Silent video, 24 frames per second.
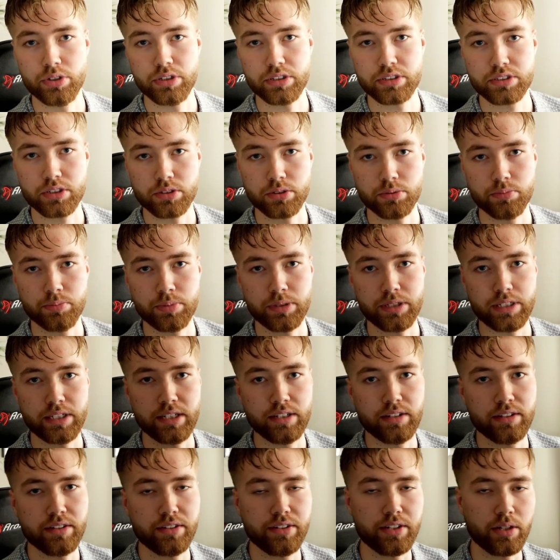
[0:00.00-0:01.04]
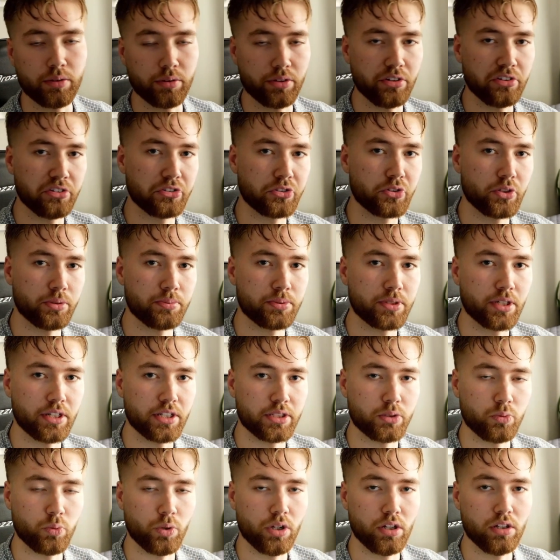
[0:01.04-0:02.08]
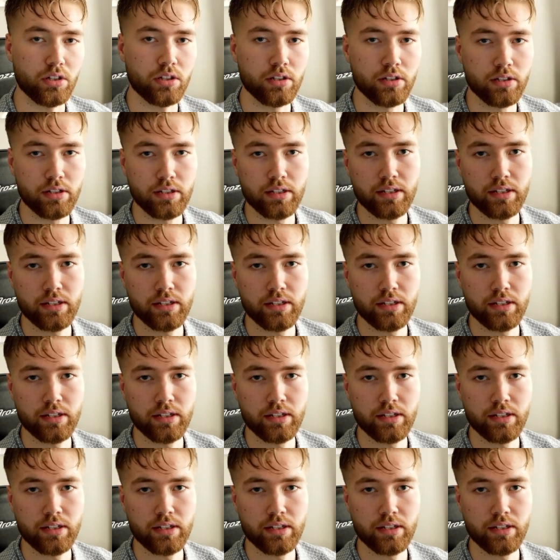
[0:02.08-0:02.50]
It's going to be down in the description as well.